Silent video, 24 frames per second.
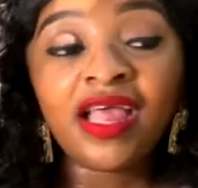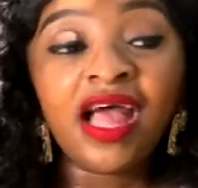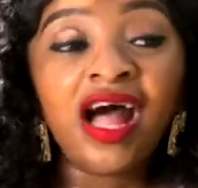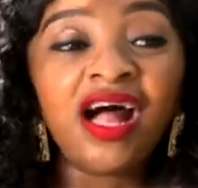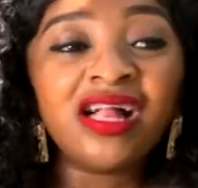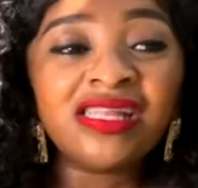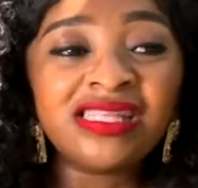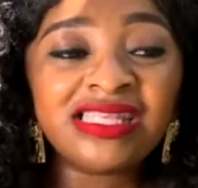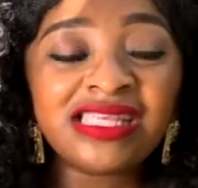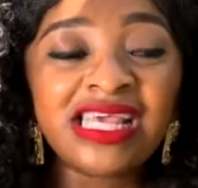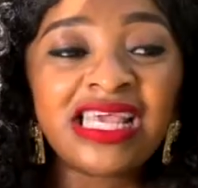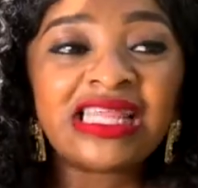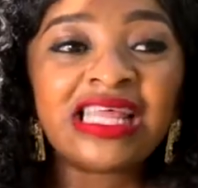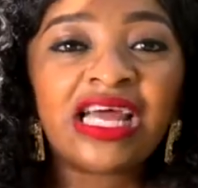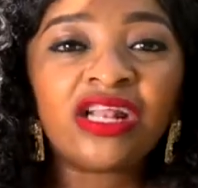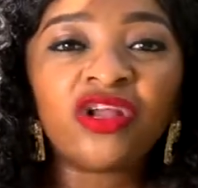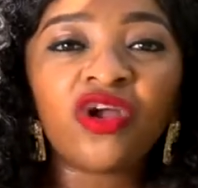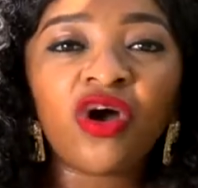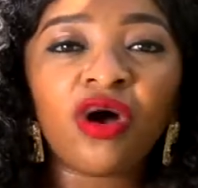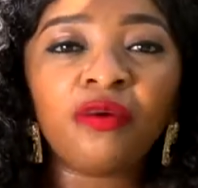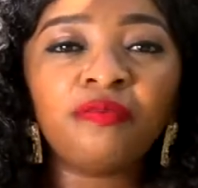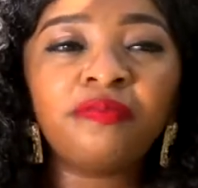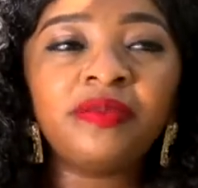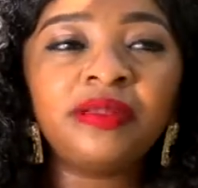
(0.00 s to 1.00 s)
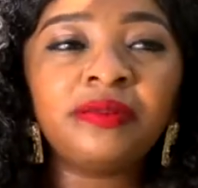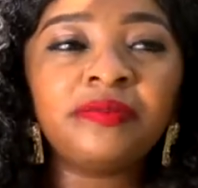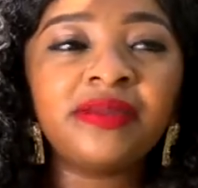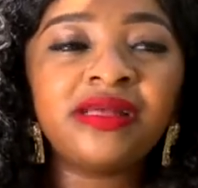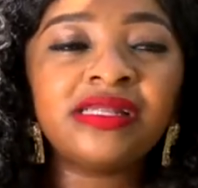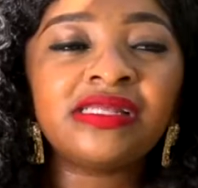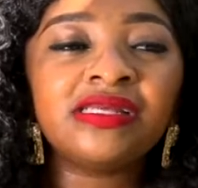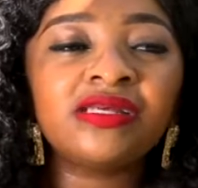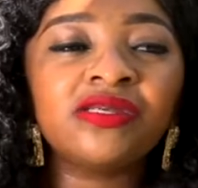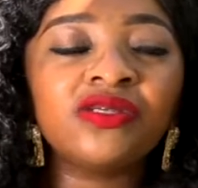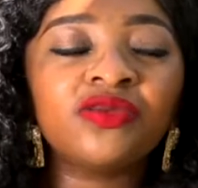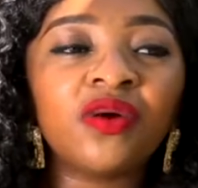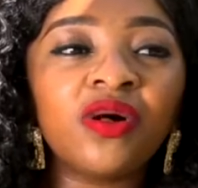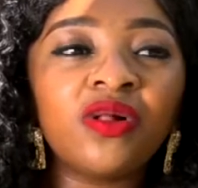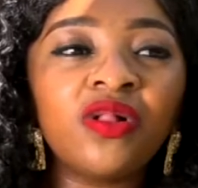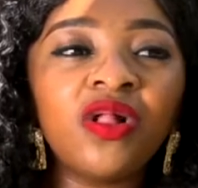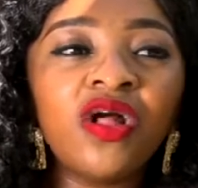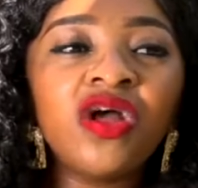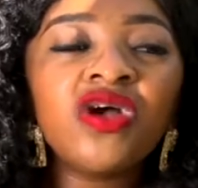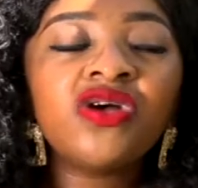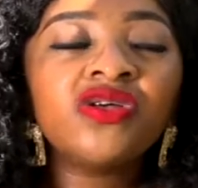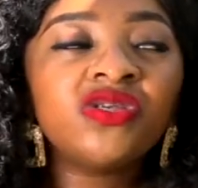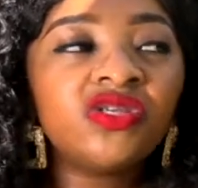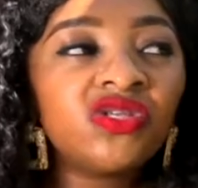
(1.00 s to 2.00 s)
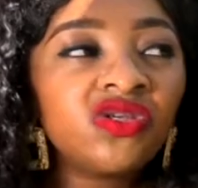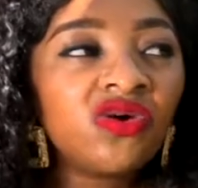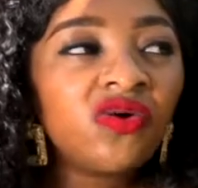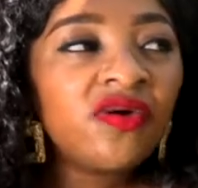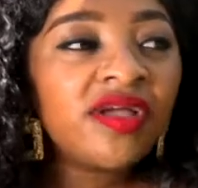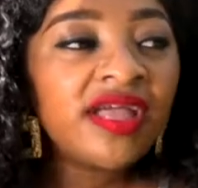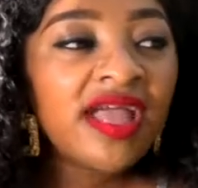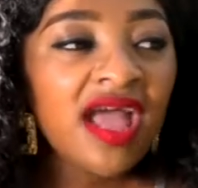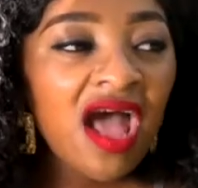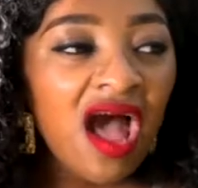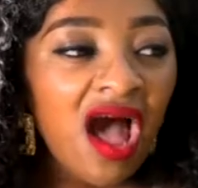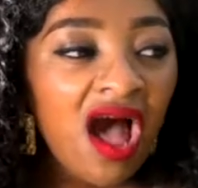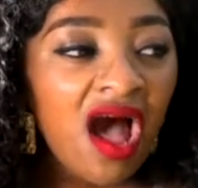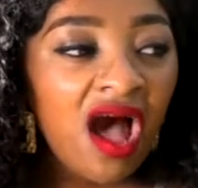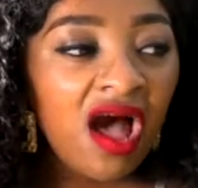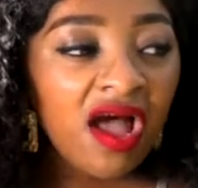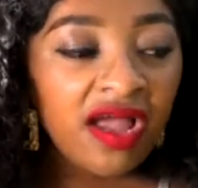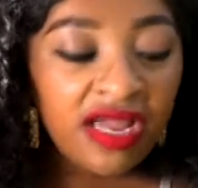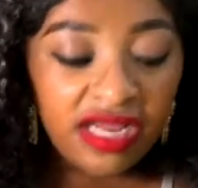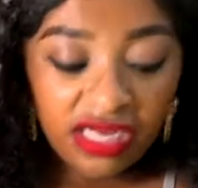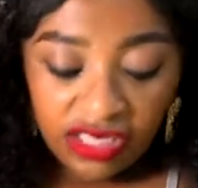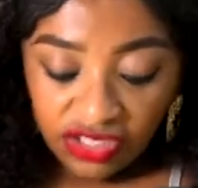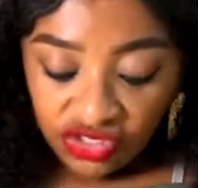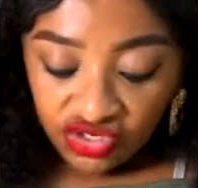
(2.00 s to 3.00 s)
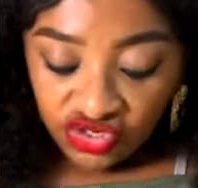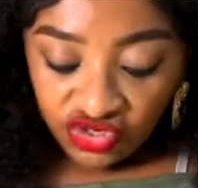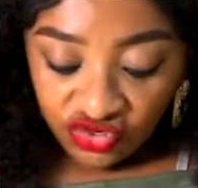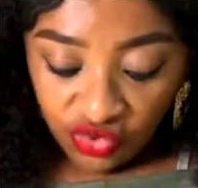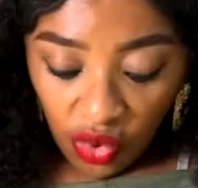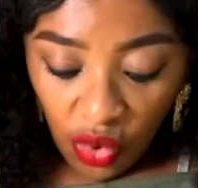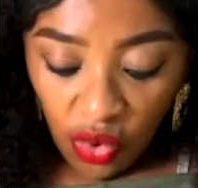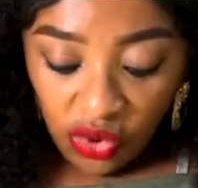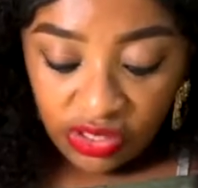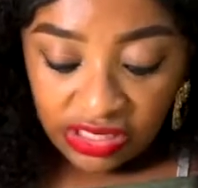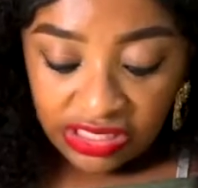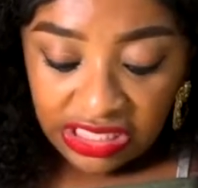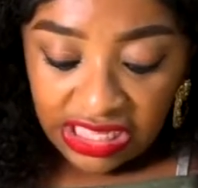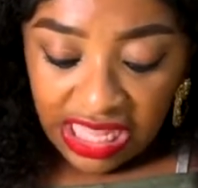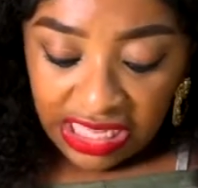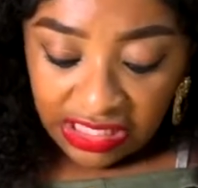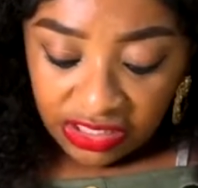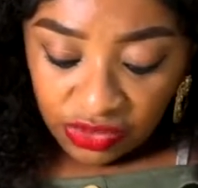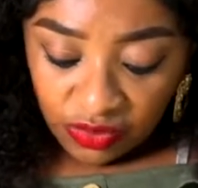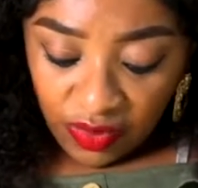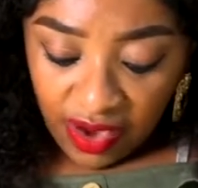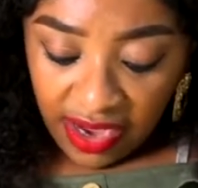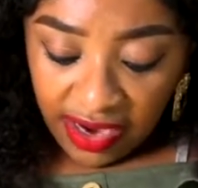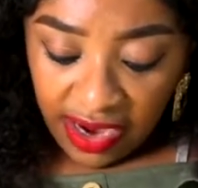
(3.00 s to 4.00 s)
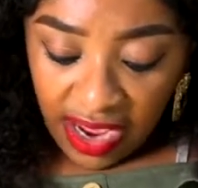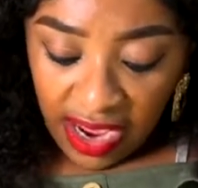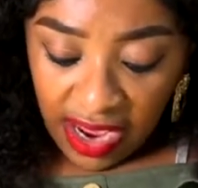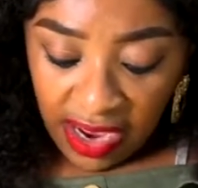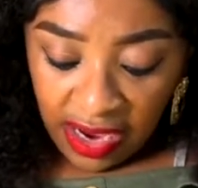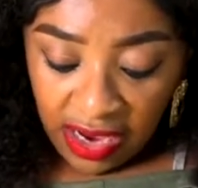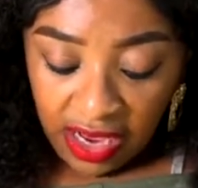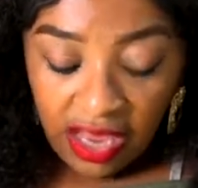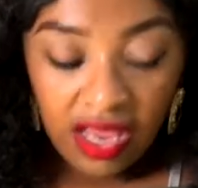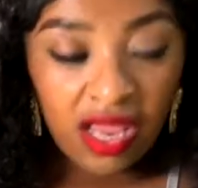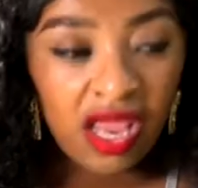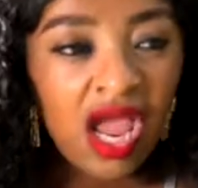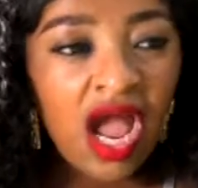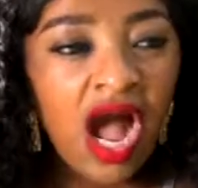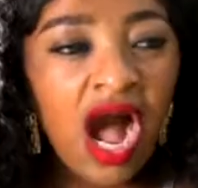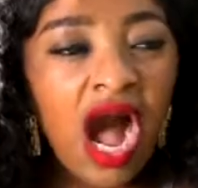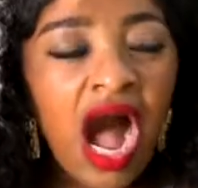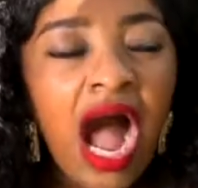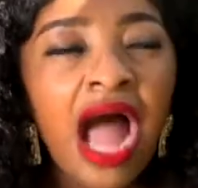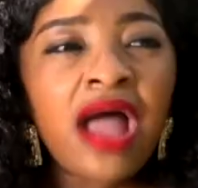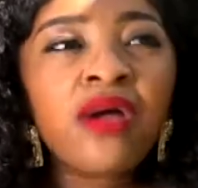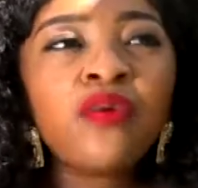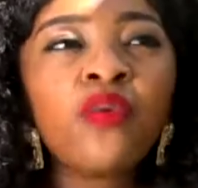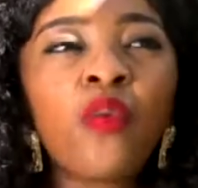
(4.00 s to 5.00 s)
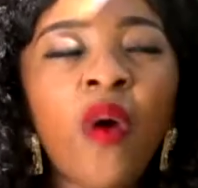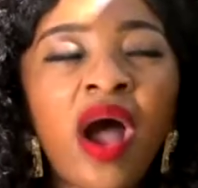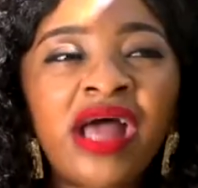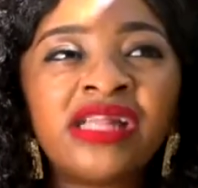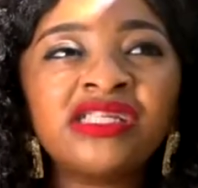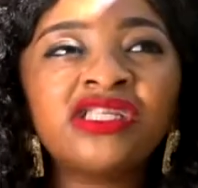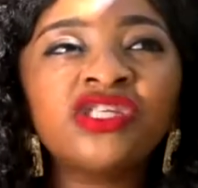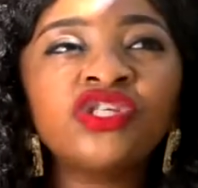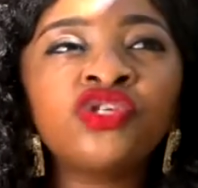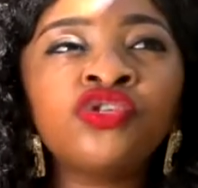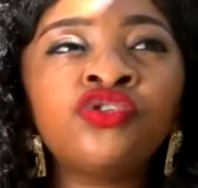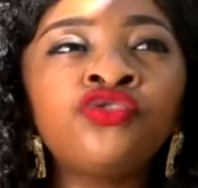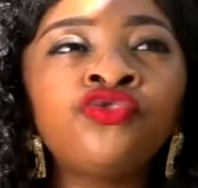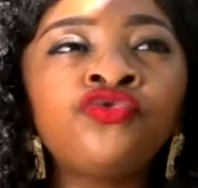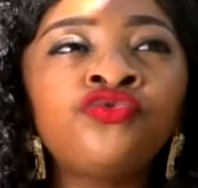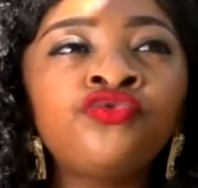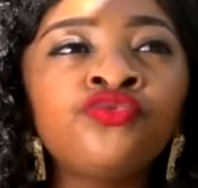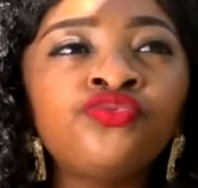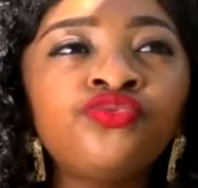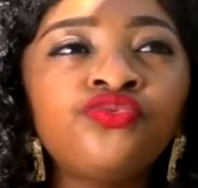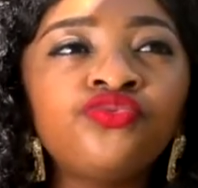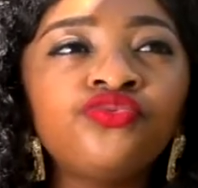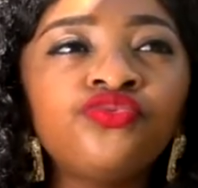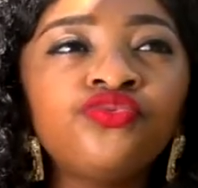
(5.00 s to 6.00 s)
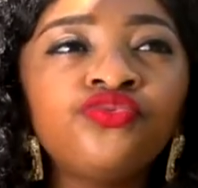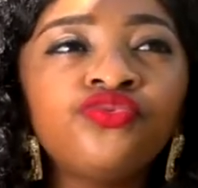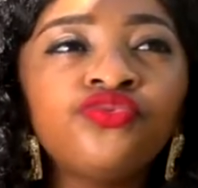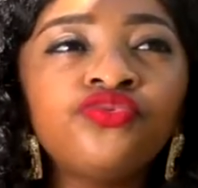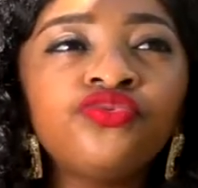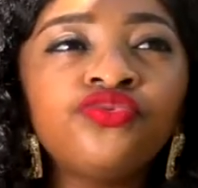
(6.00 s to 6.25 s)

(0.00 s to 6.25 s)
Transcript: I'll take that compliment as well. So yeah, in short, that's what I wanted to...